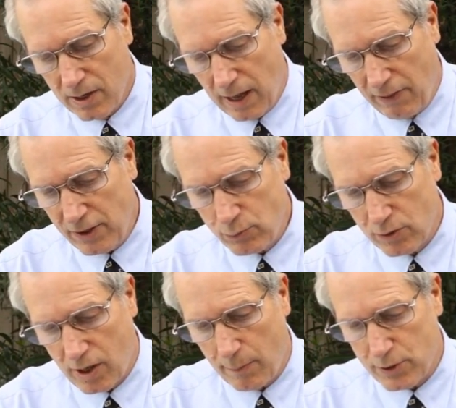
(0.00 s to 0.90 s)
Now, this
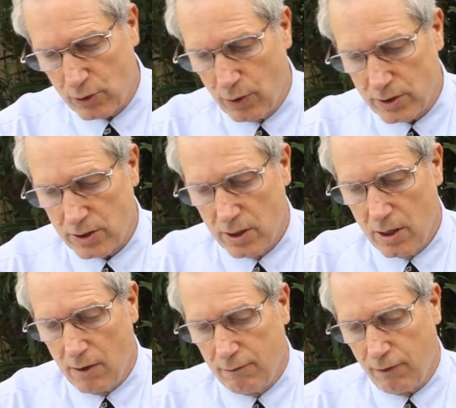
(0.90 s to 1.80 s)
one comes to us
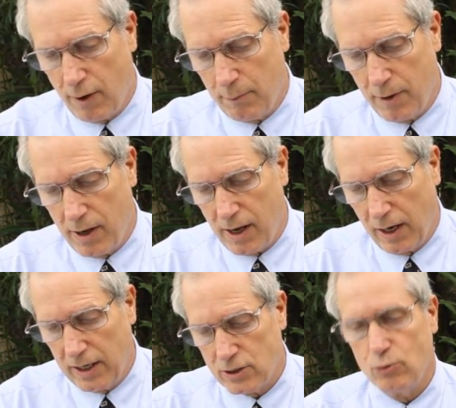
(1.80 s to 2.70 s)
from
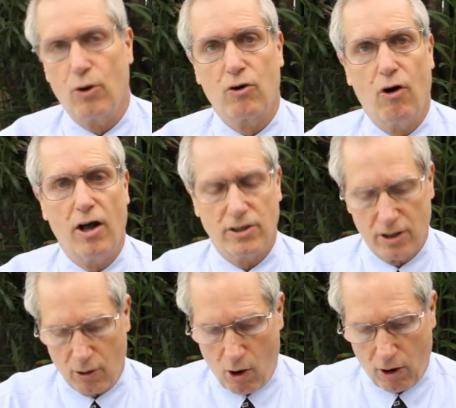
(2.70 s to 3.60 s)
Elise Norcross
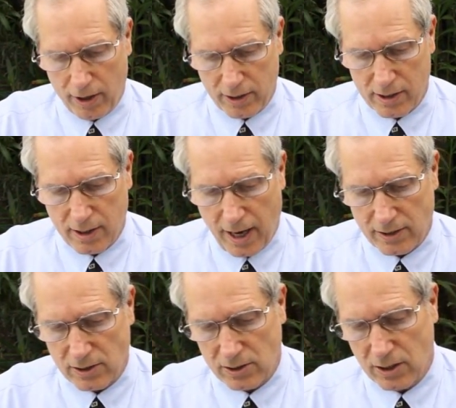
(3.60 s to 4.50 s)
in Arlington,
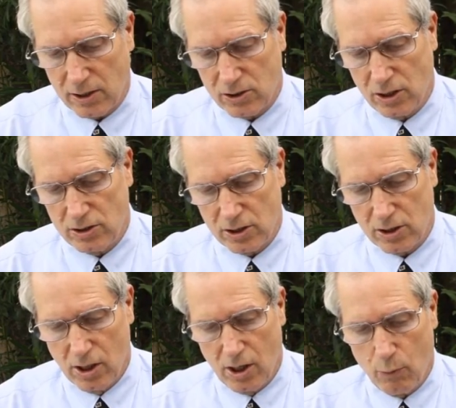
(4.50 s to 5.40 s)
Texas. And she's
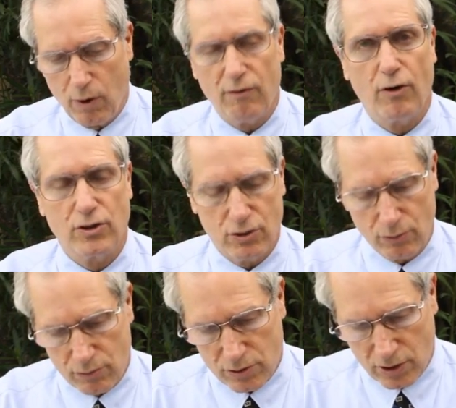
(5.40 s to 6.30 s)
one of our
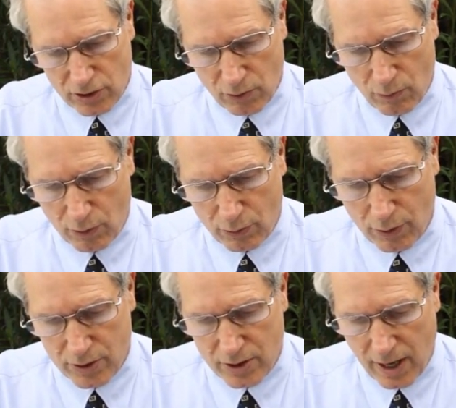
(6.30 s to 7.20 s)
students, and she wrote
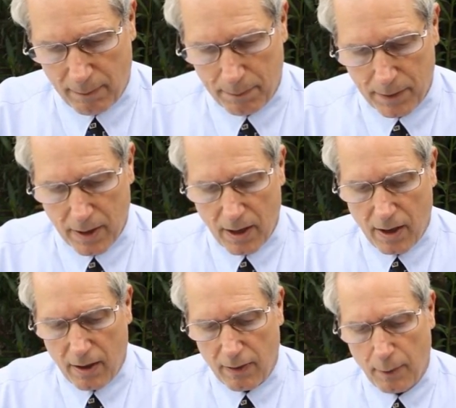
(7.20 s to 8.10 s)
to us that
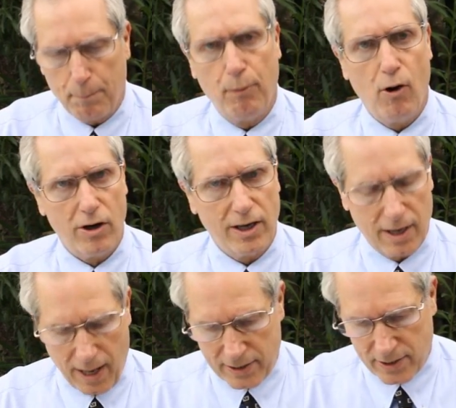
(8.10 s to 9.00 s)
the
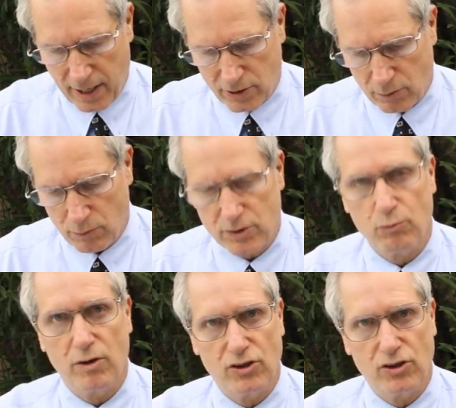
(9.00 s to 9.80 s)
parking lot section was